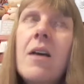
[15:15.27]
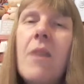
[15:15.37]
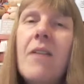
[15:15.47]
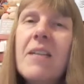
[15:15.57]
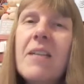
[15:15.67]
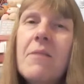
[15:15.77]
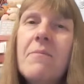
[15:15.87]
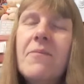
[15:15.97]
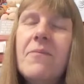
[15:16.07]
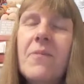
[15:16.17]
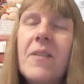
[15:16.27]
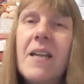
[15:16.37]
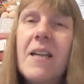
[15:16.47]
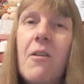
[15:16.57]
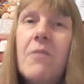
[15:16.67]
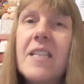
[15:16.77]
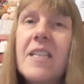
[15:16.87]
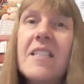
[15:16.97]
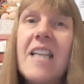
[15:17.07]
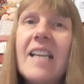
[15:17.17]
But I was coming, you know, I was
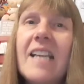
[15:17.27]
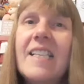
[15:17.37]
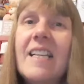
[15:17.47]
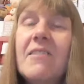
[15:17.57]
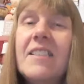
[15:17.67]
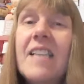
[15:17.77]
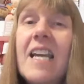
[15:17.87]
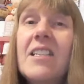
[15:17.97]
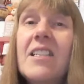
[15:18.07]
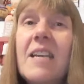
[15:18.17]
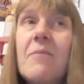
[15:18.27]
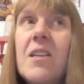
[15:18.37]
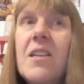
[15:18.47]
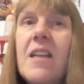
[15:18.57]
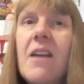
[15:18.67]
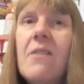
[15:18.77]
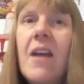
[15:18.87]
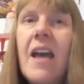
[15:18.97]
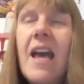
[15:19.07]
in the taxi, and I was saying to him that, you know,